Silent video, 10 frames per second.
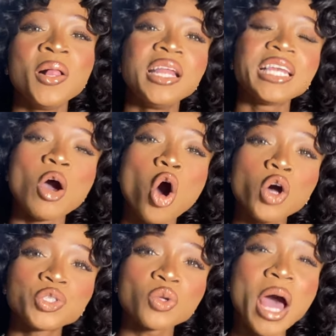Now
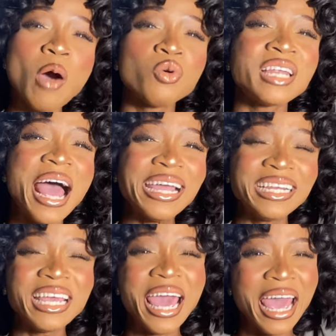also I would
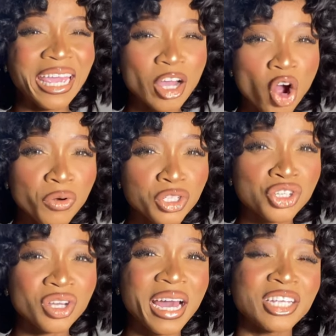highly encourage
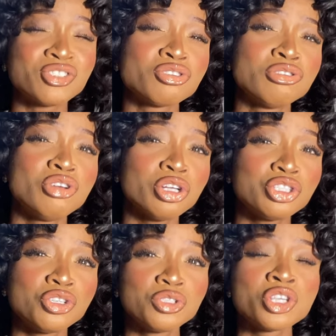you guys to
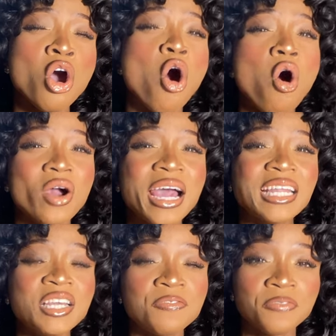not use
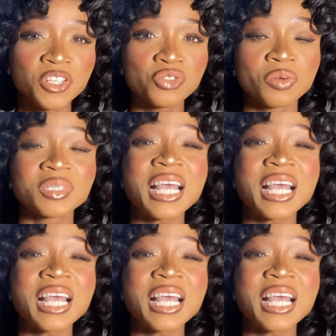organic face creams,